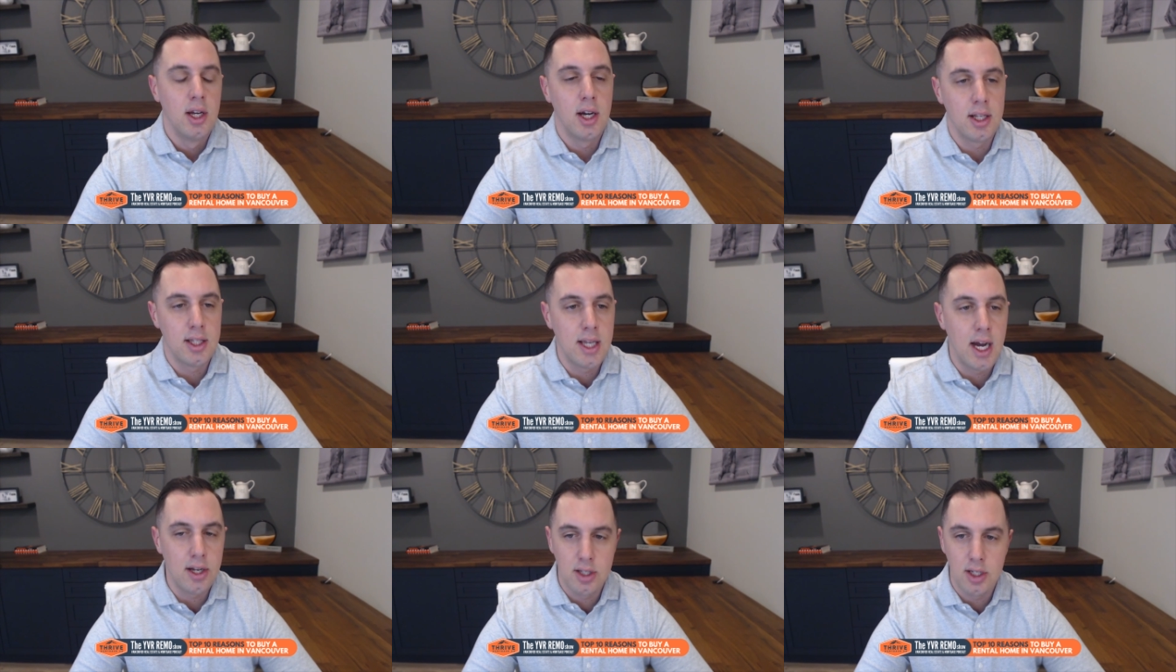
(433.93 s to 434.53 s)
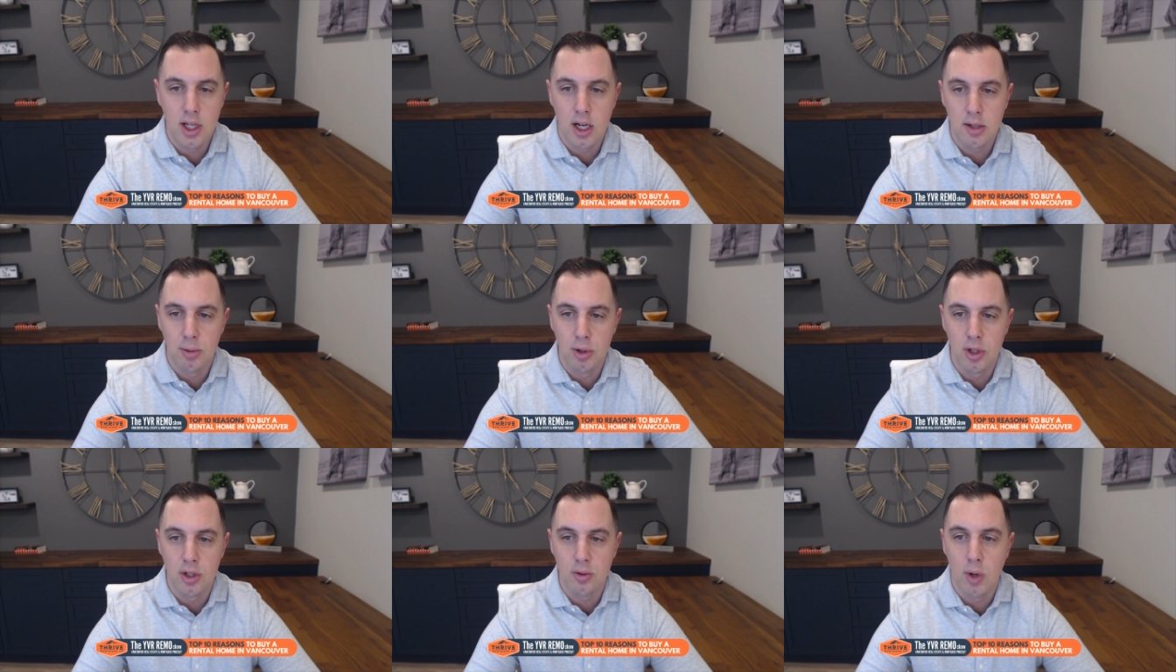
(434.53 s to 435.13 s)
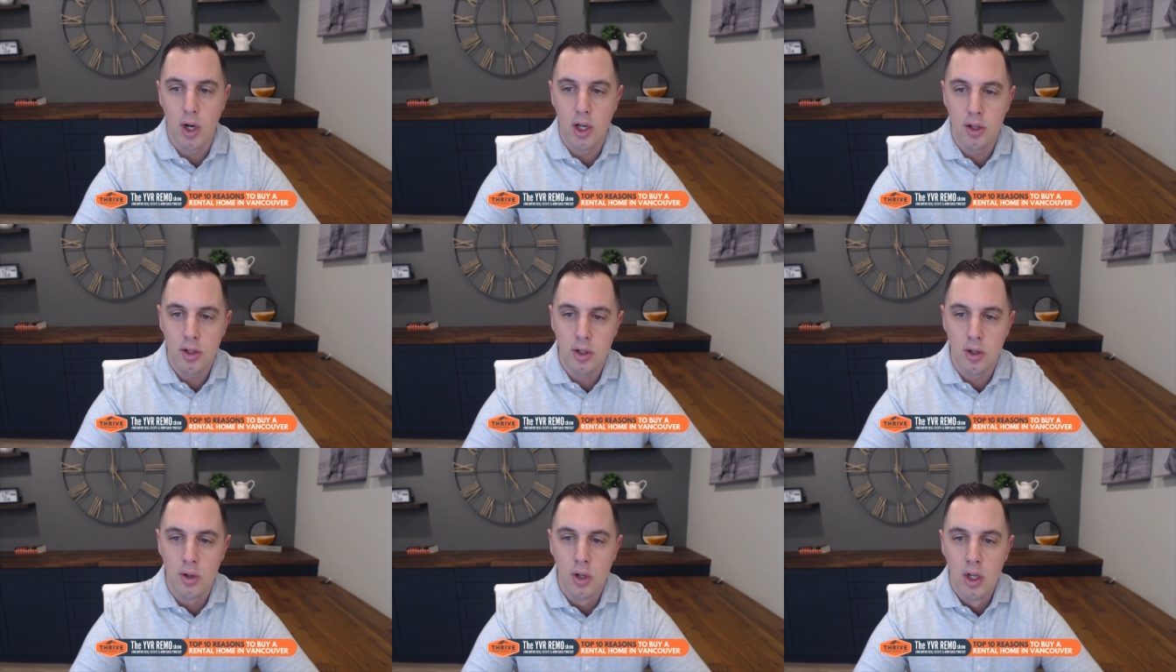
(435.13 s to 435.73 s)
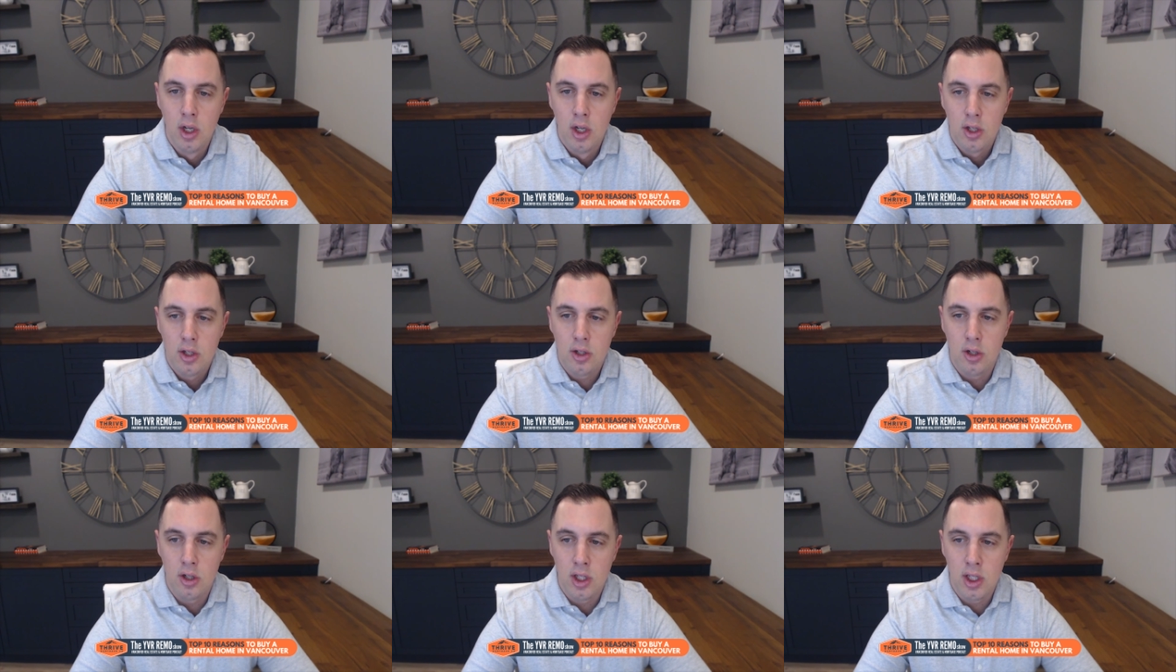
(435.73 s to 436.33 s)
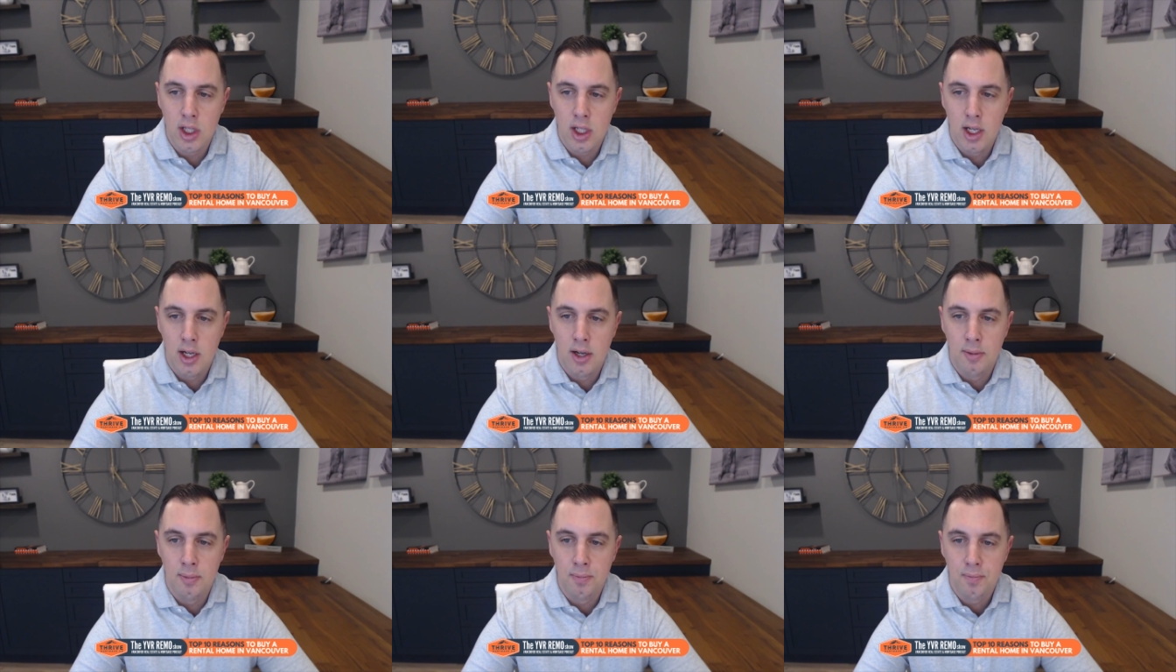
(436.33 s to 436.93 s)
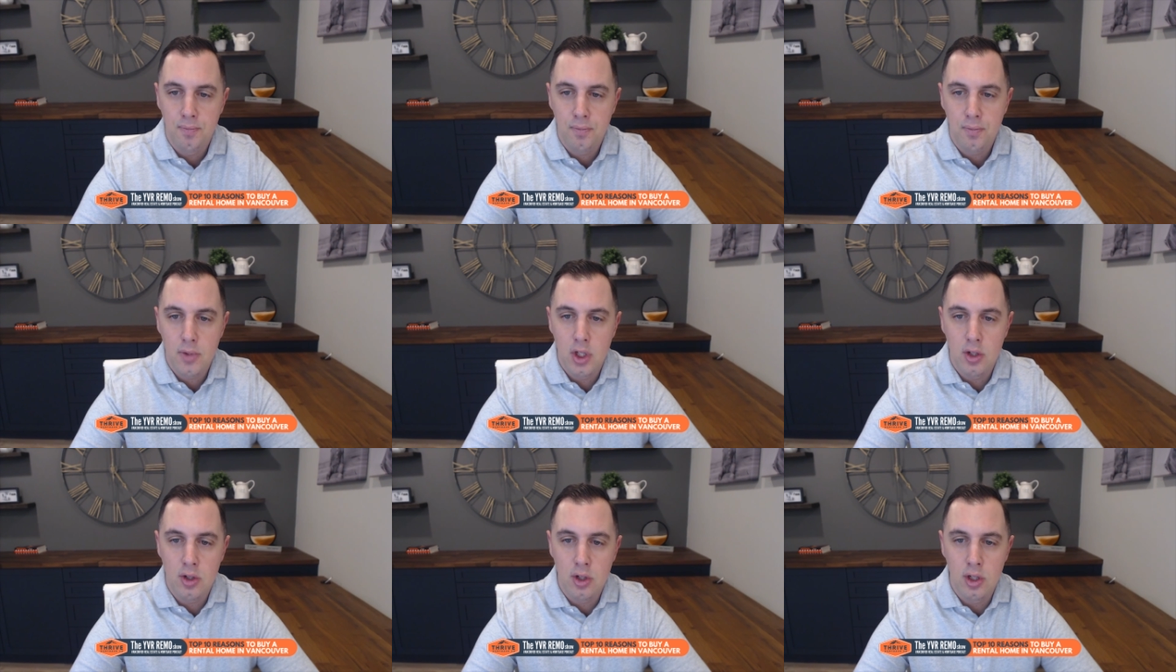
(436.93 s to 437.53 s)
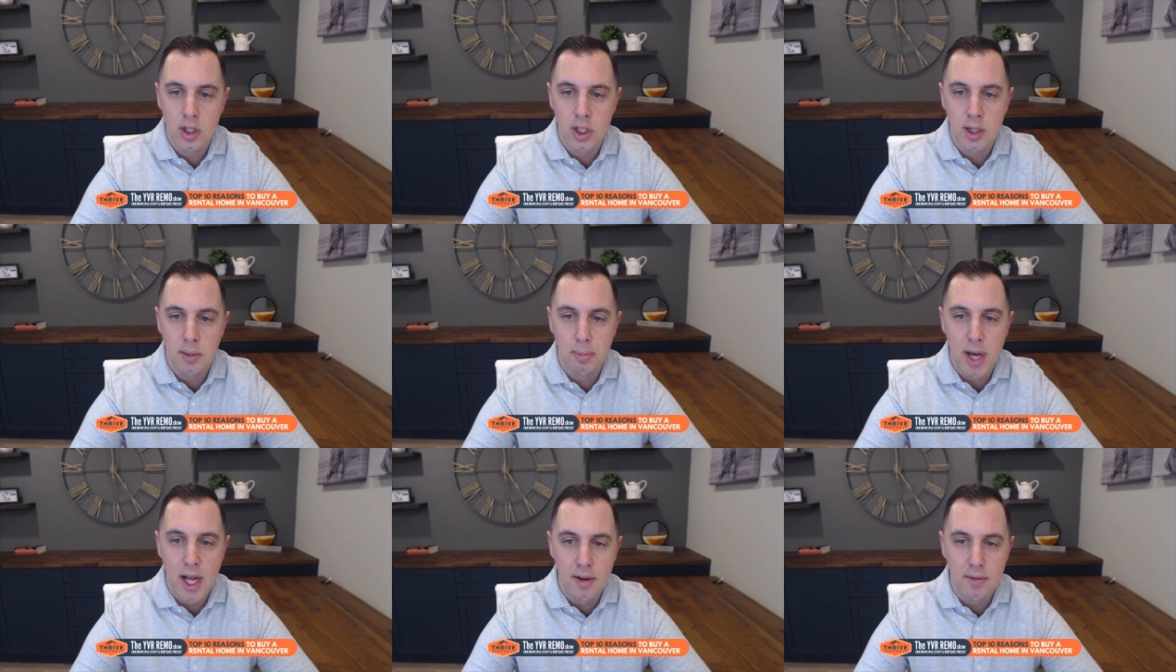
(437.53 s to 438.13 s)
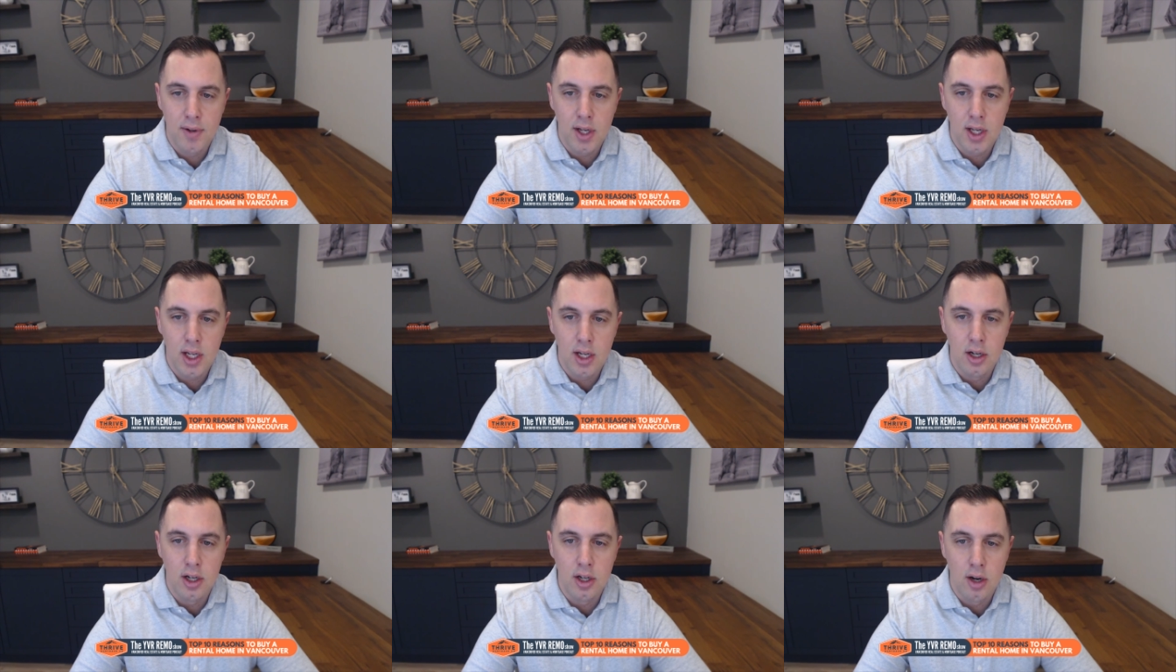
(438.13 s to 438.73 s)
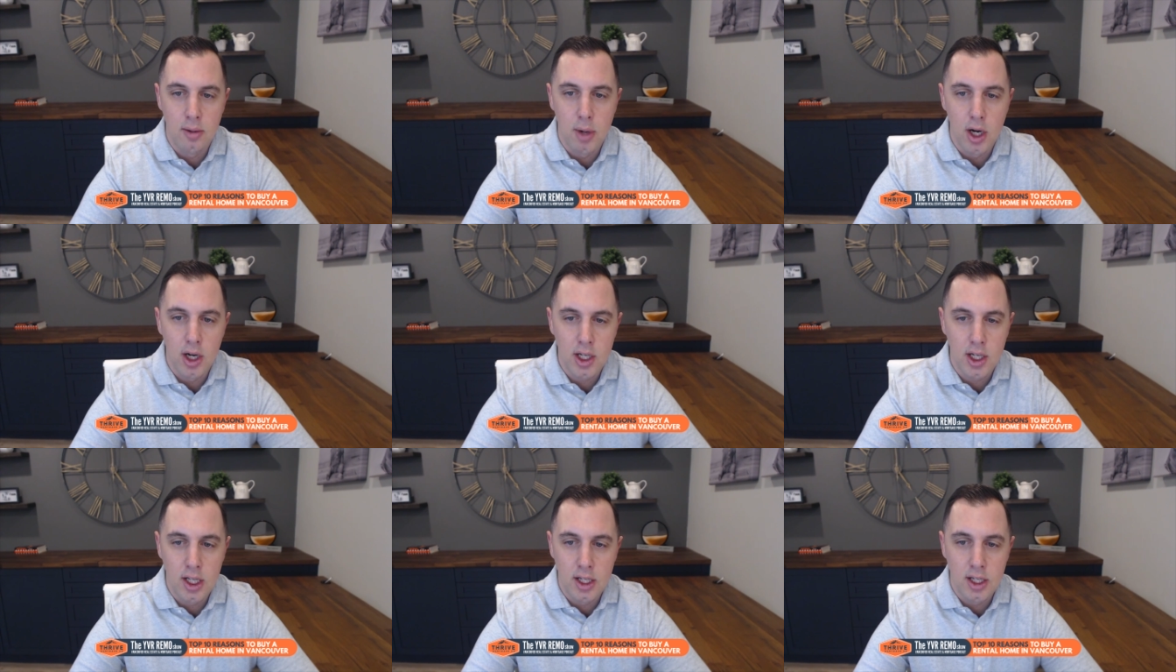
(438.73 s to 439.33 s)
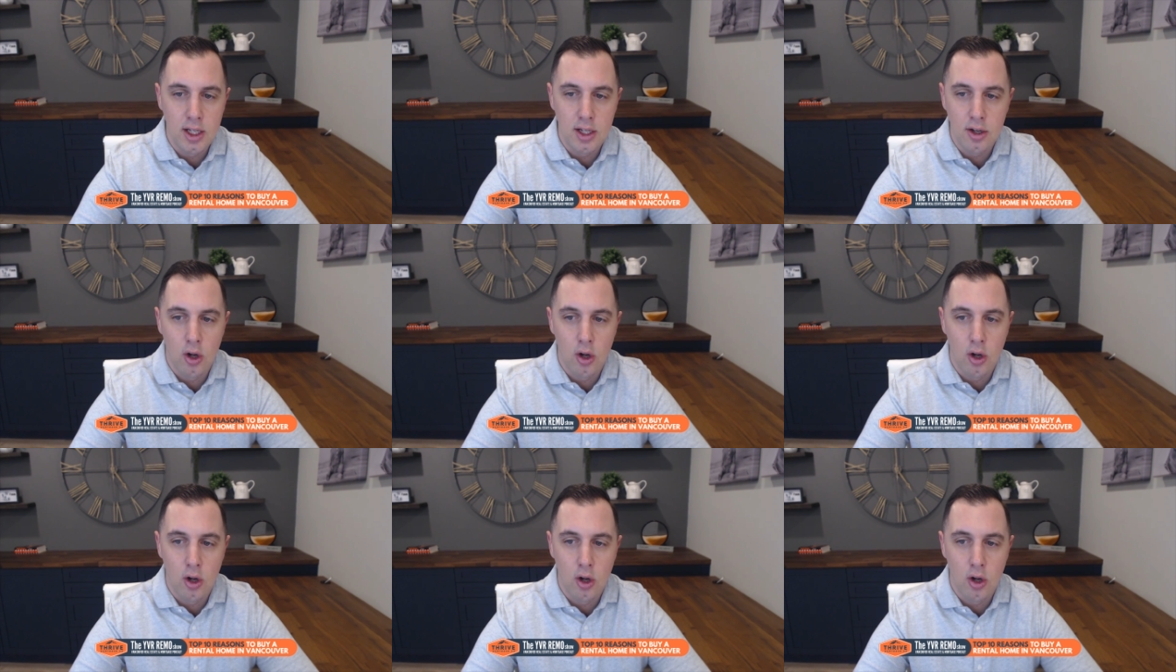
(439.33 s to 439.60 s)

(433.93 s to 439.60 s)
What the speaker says: tax deductible as well. So certainly a benefit here in our market and in